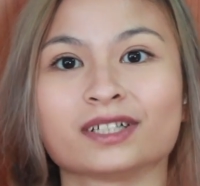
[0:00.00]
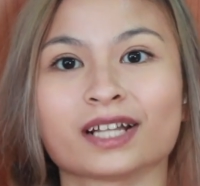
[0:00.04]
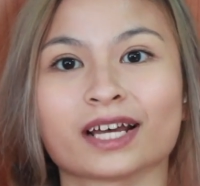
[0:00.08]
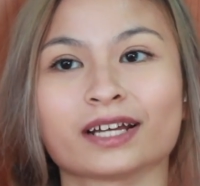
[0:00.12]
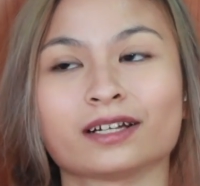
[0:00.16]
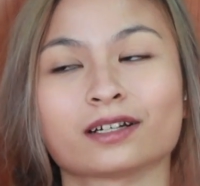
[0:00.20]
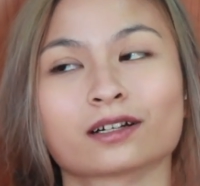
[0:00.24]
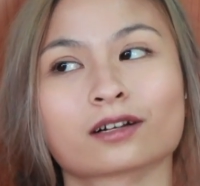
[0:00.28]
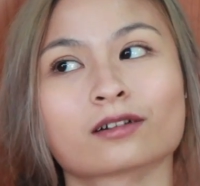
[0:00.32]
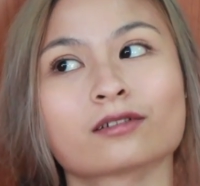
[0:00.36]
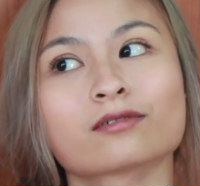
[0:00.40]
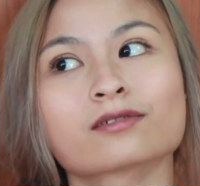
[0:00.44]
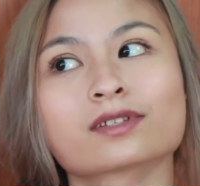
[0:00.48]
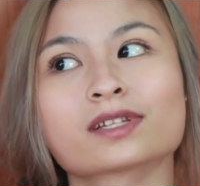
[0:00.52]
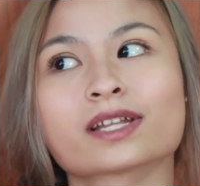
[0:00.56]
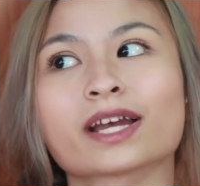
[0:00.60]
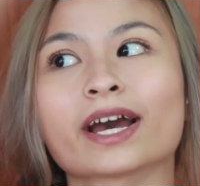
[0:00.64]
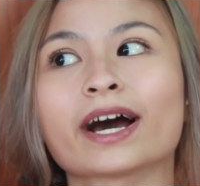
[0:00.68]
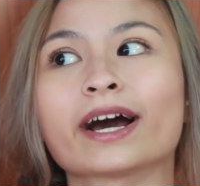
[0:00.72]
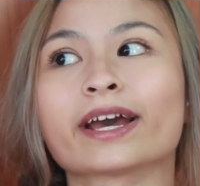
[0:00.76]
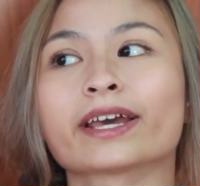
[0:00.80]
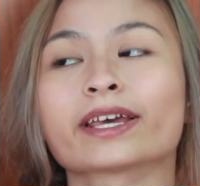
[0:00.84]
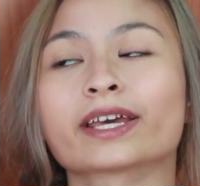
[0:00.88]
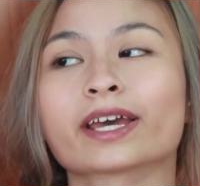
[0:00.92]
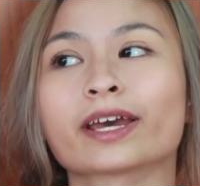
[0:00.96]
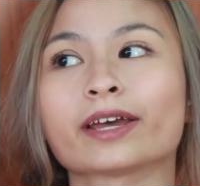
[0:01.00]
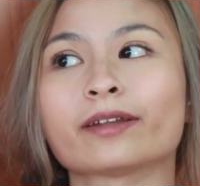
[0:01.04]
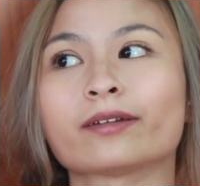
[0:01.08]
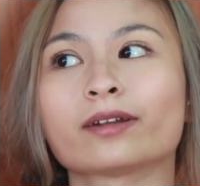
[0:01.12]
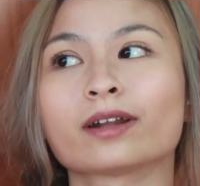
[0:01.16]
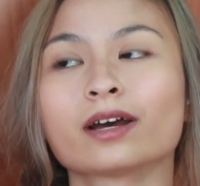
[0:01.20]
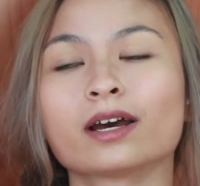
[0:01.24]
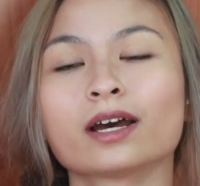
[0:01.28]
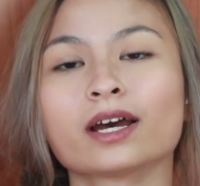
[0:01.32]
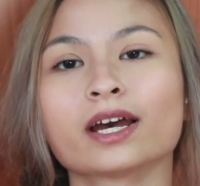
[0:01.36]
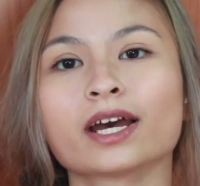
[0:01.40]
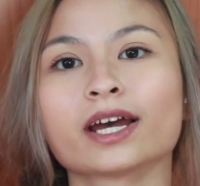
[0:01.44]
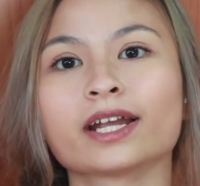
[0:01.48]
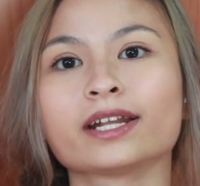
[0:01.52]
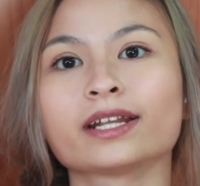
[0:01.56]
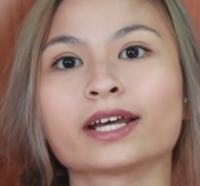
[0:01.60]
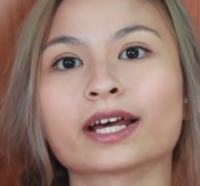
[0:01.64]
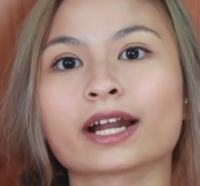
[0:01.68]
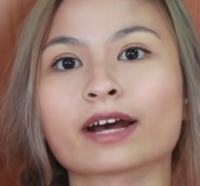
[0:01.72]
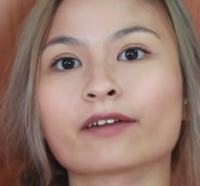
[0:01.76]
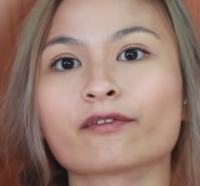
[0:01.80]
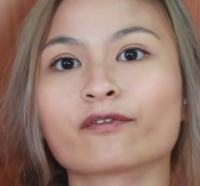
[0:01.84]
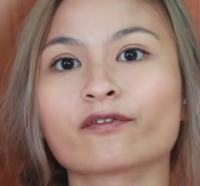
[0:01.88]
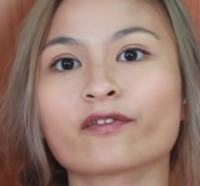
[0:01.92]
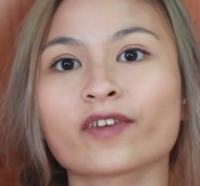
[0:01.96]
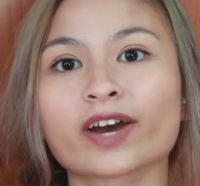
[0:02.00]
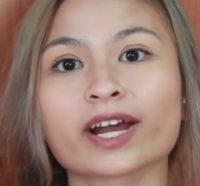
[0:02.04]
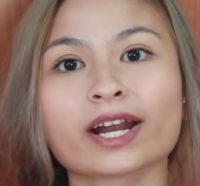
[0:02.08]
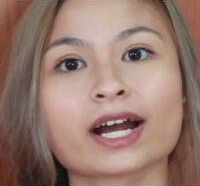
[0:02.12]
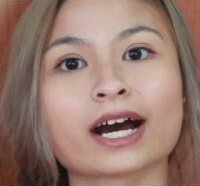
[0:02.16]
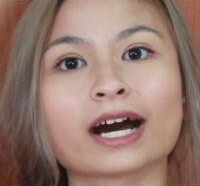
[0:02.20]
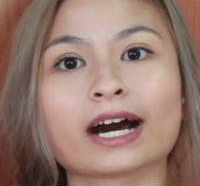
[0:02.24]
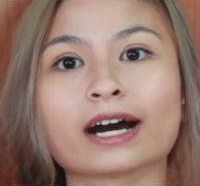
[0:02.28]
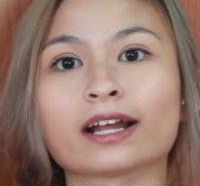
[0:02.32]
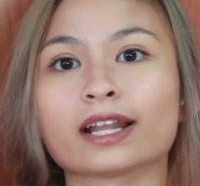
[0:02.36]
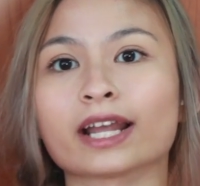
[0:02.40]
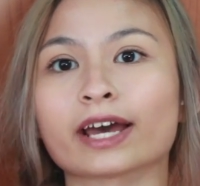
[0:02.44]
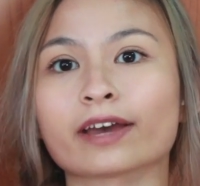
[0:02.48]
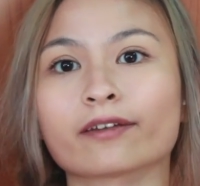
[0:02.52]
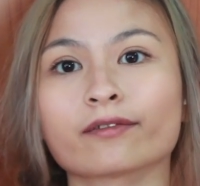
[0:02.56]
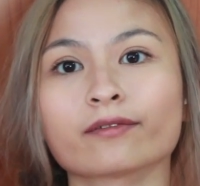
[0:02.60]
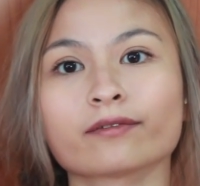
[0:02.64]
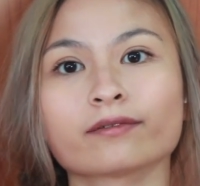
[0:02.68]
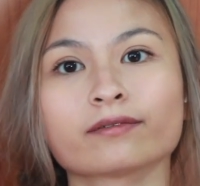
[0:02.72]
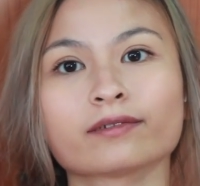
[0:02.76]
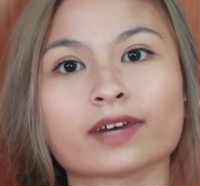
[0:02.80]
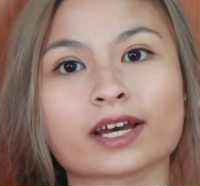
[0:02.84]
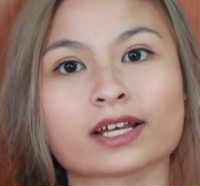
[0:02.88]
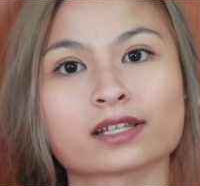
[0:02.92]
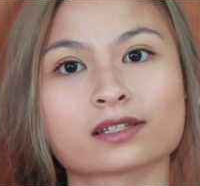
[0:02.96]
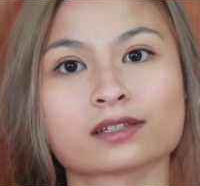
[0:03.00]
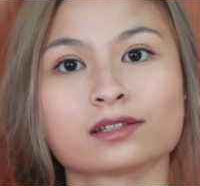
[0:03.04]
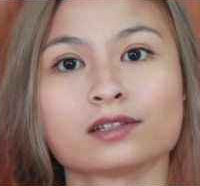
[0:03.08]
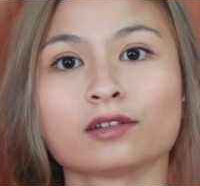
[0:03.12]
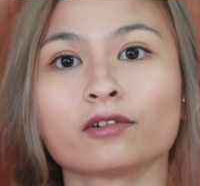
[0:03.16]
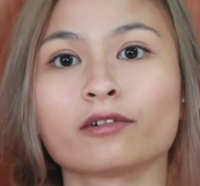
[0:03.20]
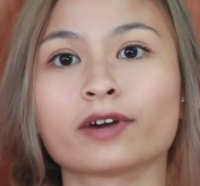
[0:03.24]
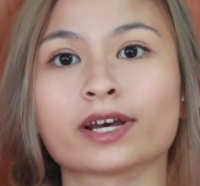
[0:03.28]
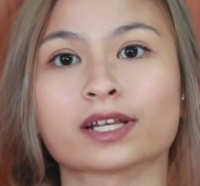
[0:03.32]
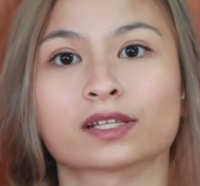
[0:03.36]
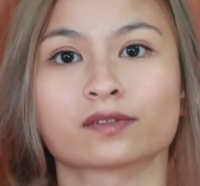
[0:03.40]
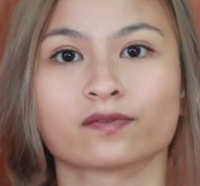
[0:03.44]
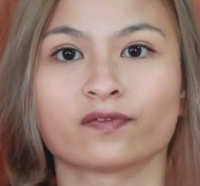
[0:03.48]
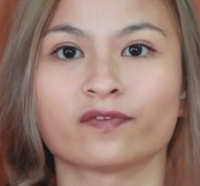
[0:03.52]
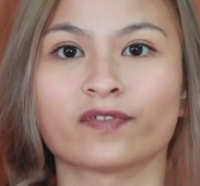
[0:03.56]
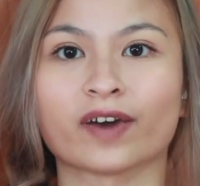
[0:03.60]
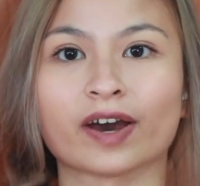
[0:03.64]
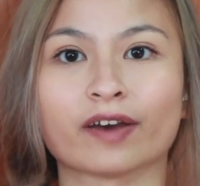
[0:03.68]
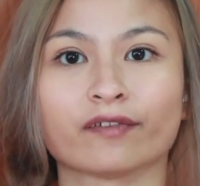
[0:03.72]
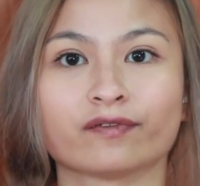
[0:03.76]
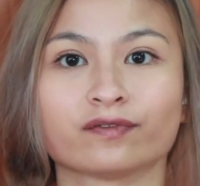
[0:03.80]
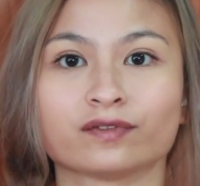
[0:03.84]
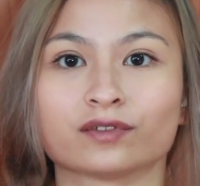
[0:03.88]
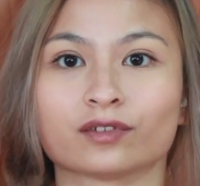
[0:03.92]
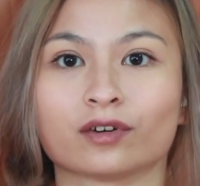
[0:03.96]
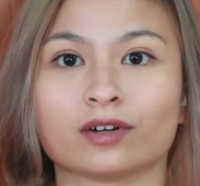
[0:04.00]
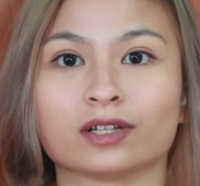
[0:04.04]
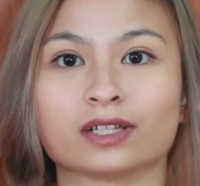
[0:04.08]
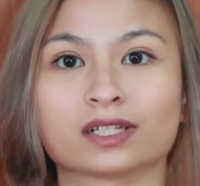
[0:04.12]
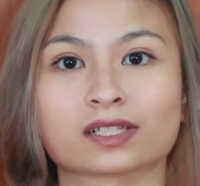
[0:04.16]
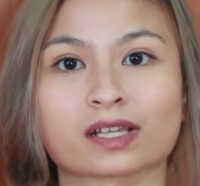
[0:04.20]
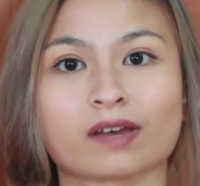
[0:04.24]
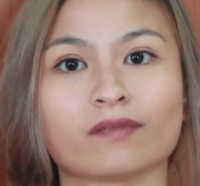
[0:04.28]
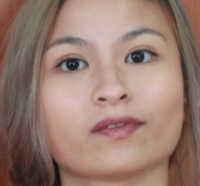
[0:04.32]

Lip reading: Like the clothes that I find are like as low as $5.